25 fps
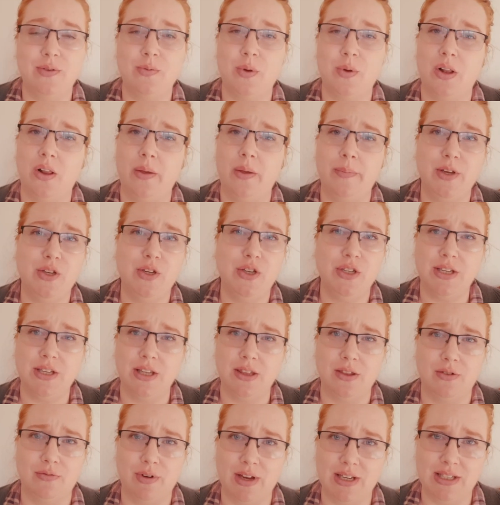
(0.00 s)
as well. I mean, she's
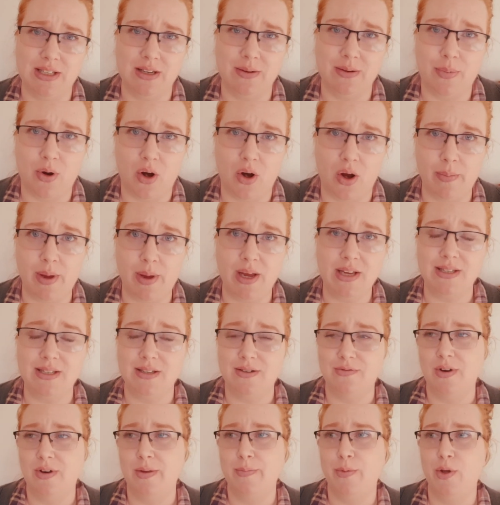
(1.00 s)
in the recent Perry
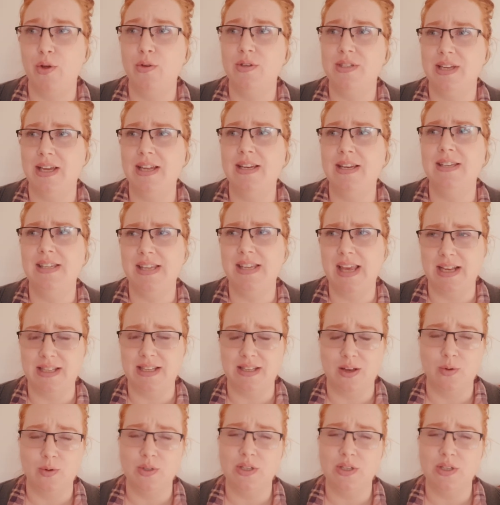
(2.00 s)
Mason reboot, and yes, I